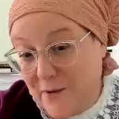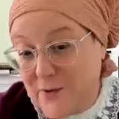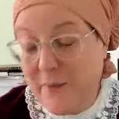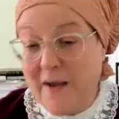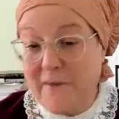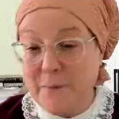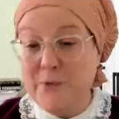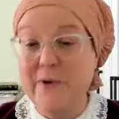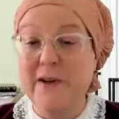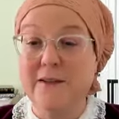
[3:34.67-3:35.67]
Those who have
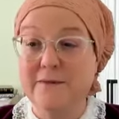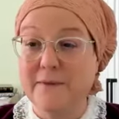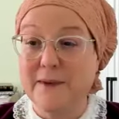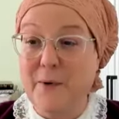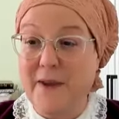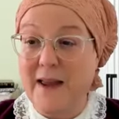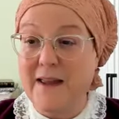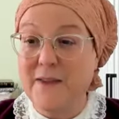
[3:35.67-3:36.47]
emunah, okay?